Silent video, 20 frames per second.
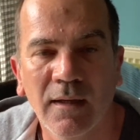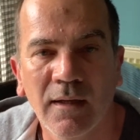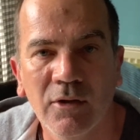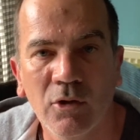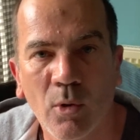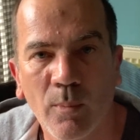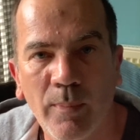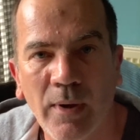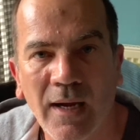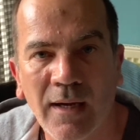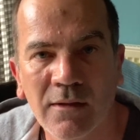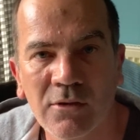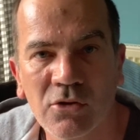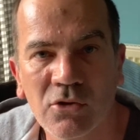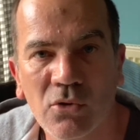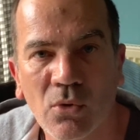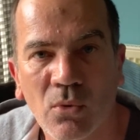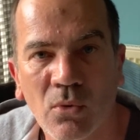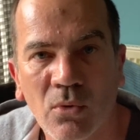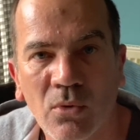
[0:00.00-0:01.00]
Your pound
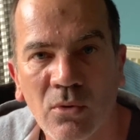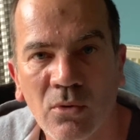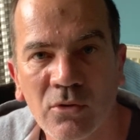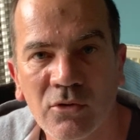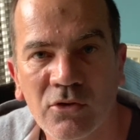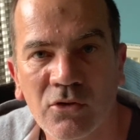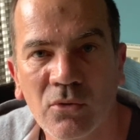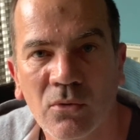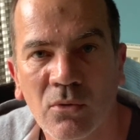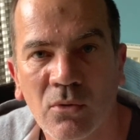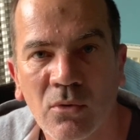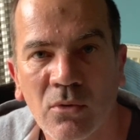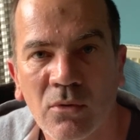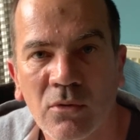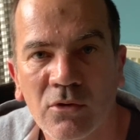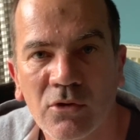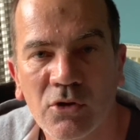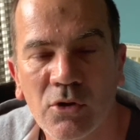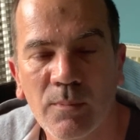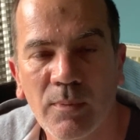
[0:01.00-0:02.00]
stores, your
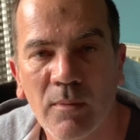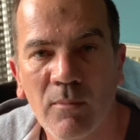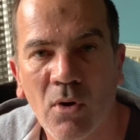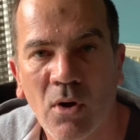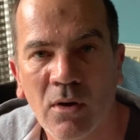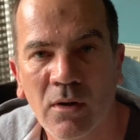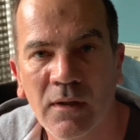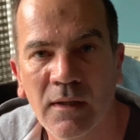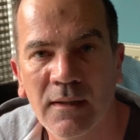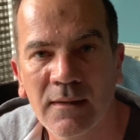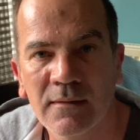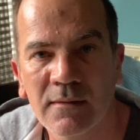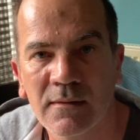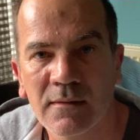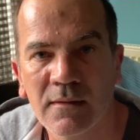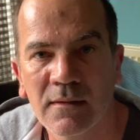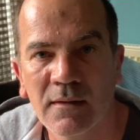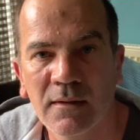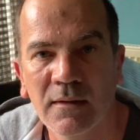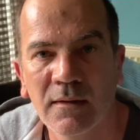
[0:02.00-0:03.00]

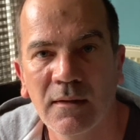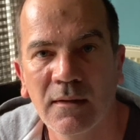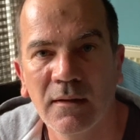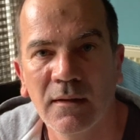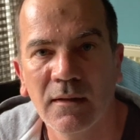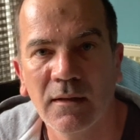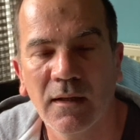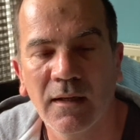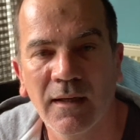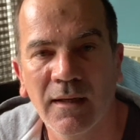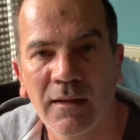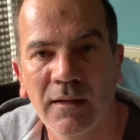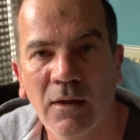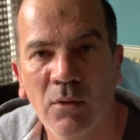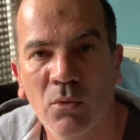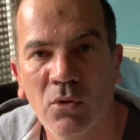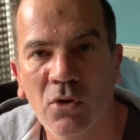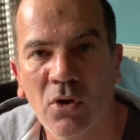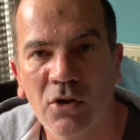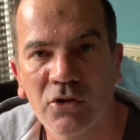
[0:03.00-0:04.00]
supermarkets, and they
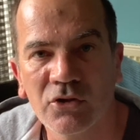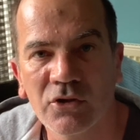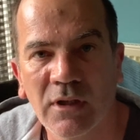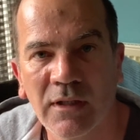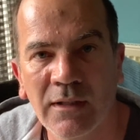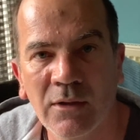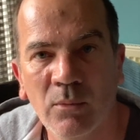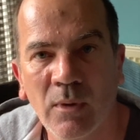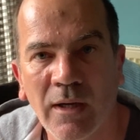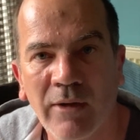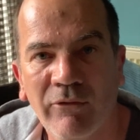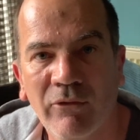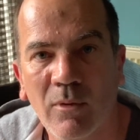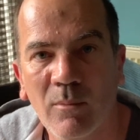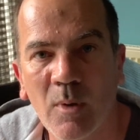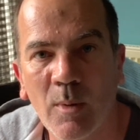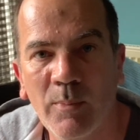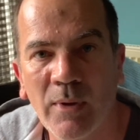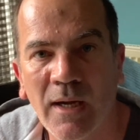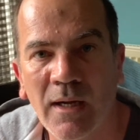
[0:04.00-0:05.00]
will cost you anywhere
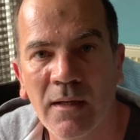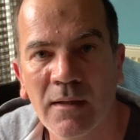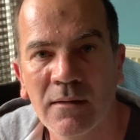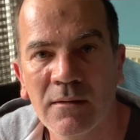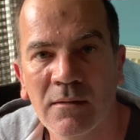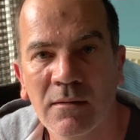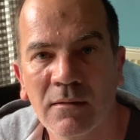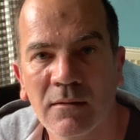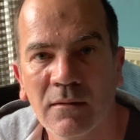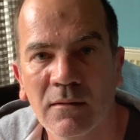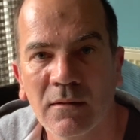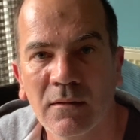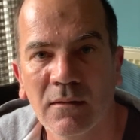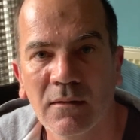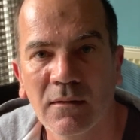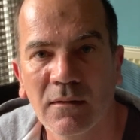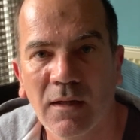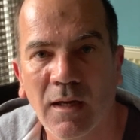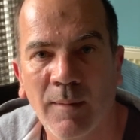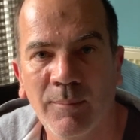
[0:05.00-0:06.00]
from £1
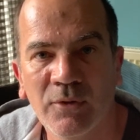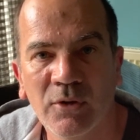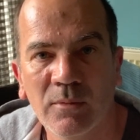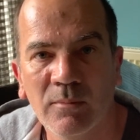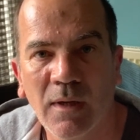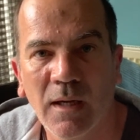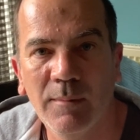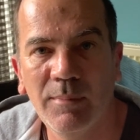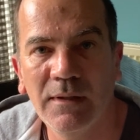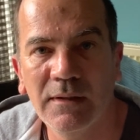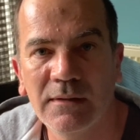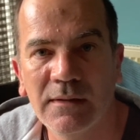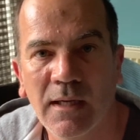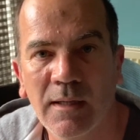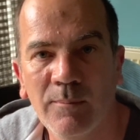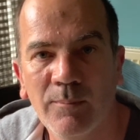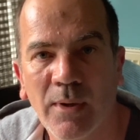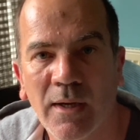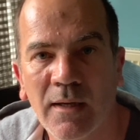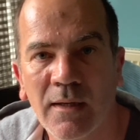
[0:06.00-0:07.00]
up to maybe
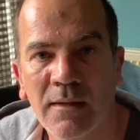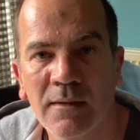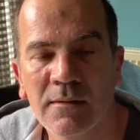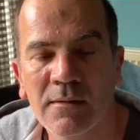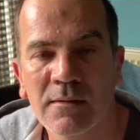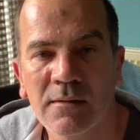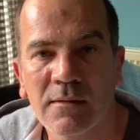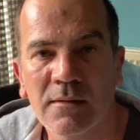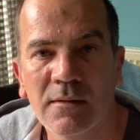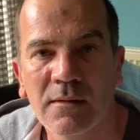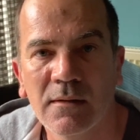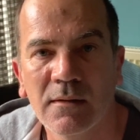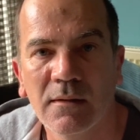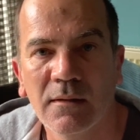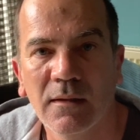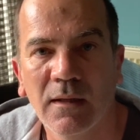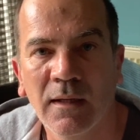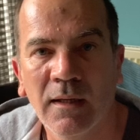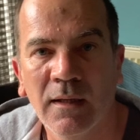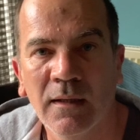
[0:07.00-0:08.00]
£10,
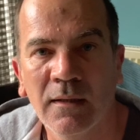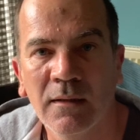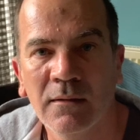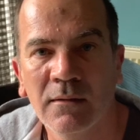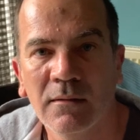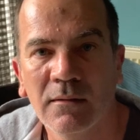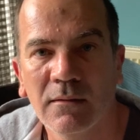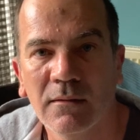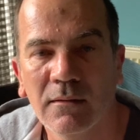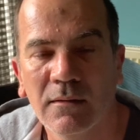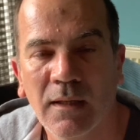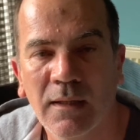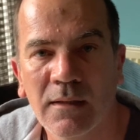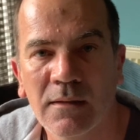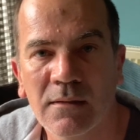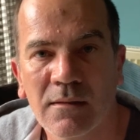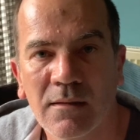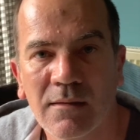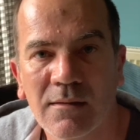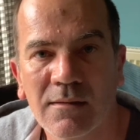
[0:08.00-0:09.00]
and that
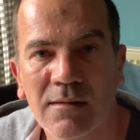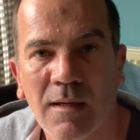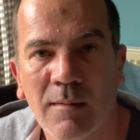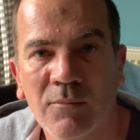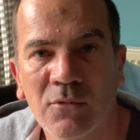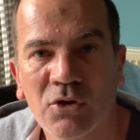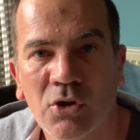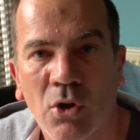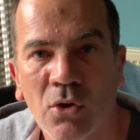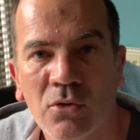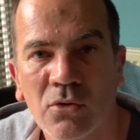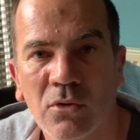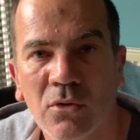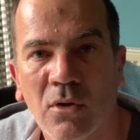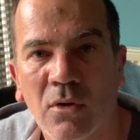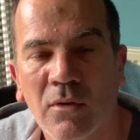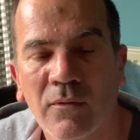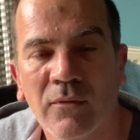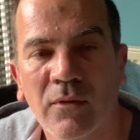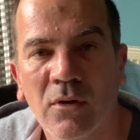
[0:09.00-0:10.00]
is a sum
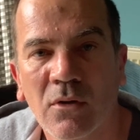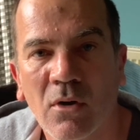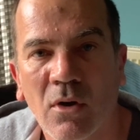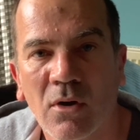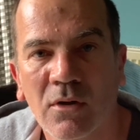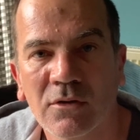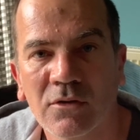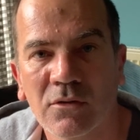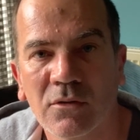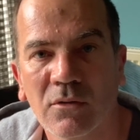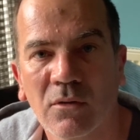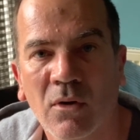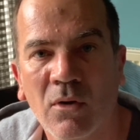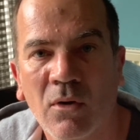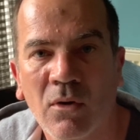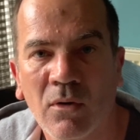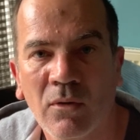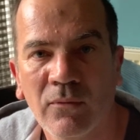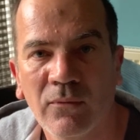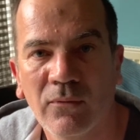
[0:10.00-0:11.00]
total of the cost
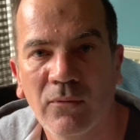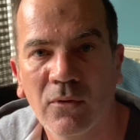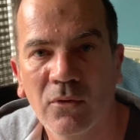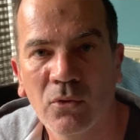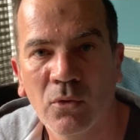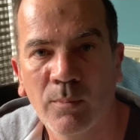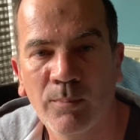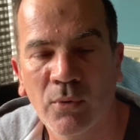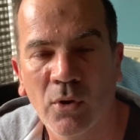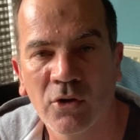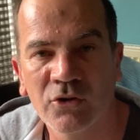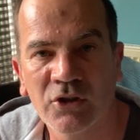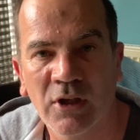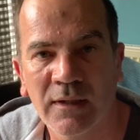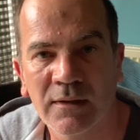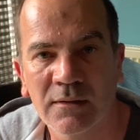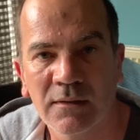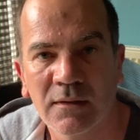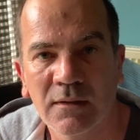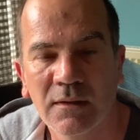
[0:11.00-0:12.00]
of your
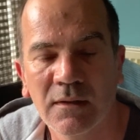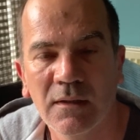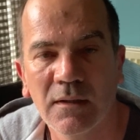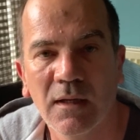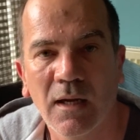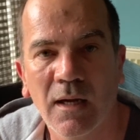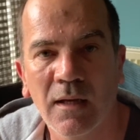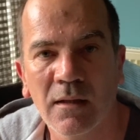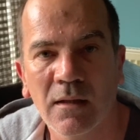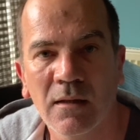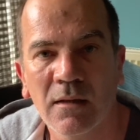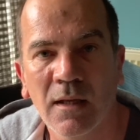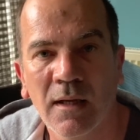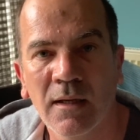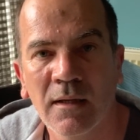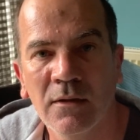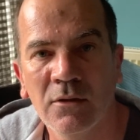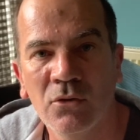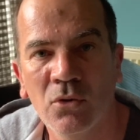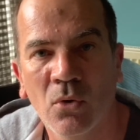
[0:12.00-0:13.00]
project, other
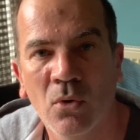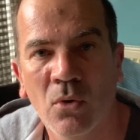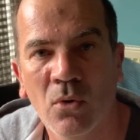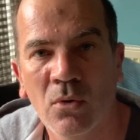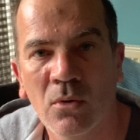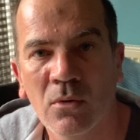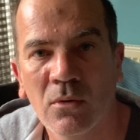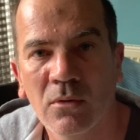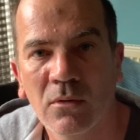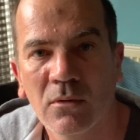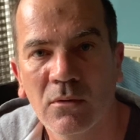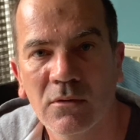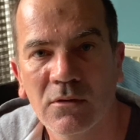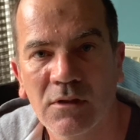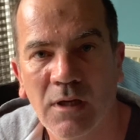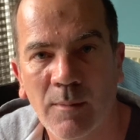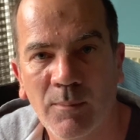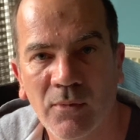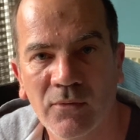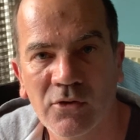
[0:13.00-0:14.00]
than your
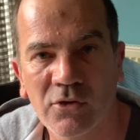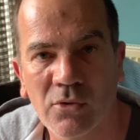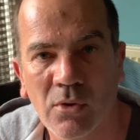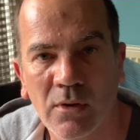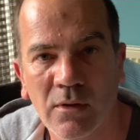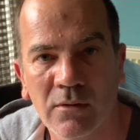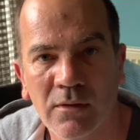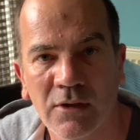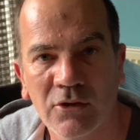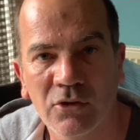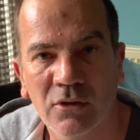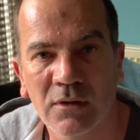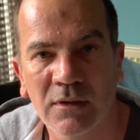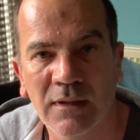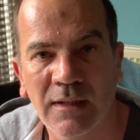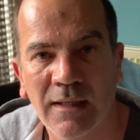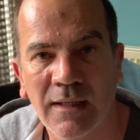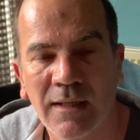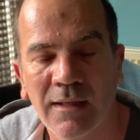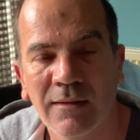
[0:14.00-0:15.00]
type of soil that you're going
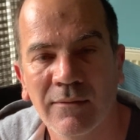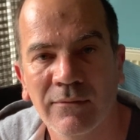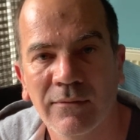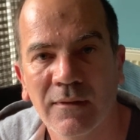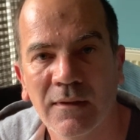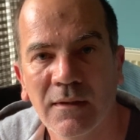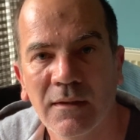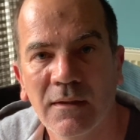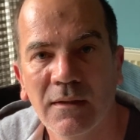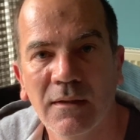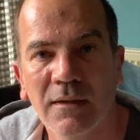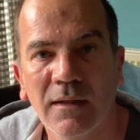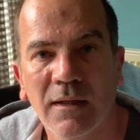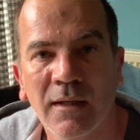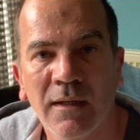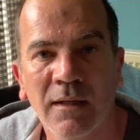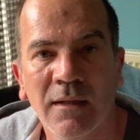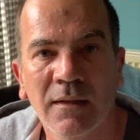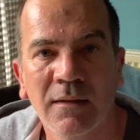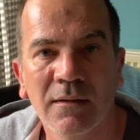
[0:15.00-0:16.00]
to have
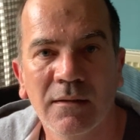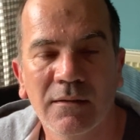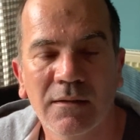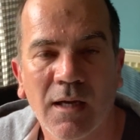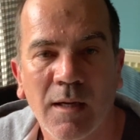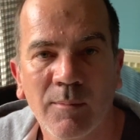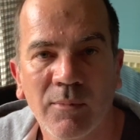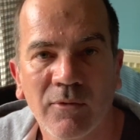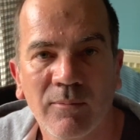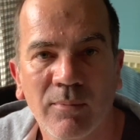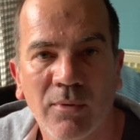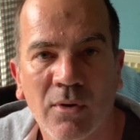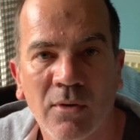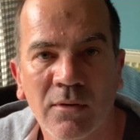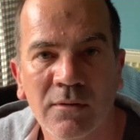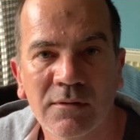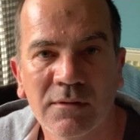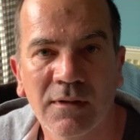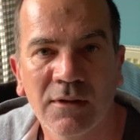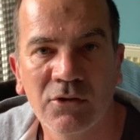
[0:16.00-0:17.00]
and the type of
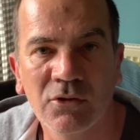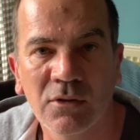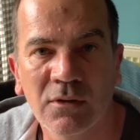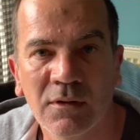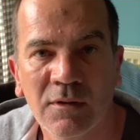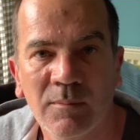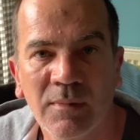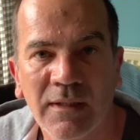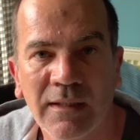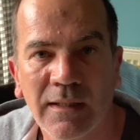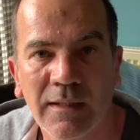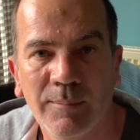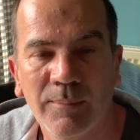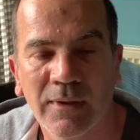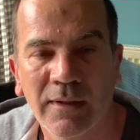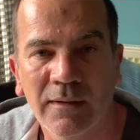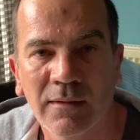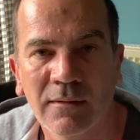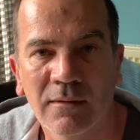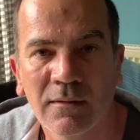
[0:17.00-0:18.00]
plants that you're going to be
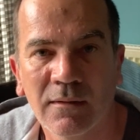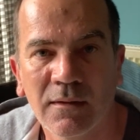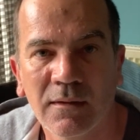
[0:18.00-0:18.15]
keeping.